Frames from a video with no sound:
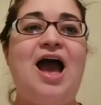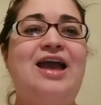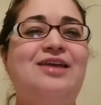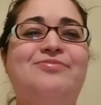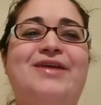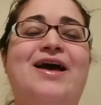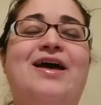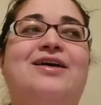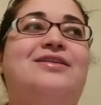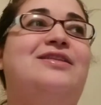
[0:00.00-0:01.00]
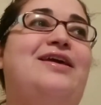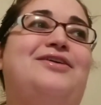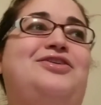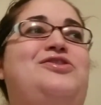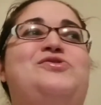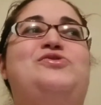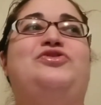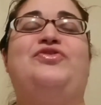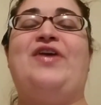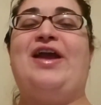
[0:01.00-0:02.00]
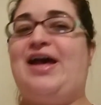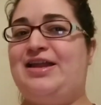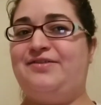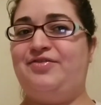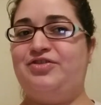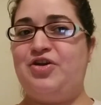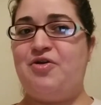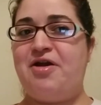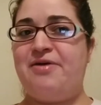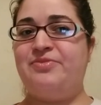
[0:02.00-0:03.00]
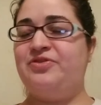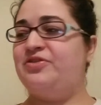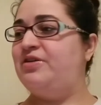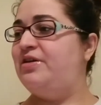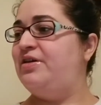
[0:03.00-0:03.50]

I'm not like a huge fan of serums.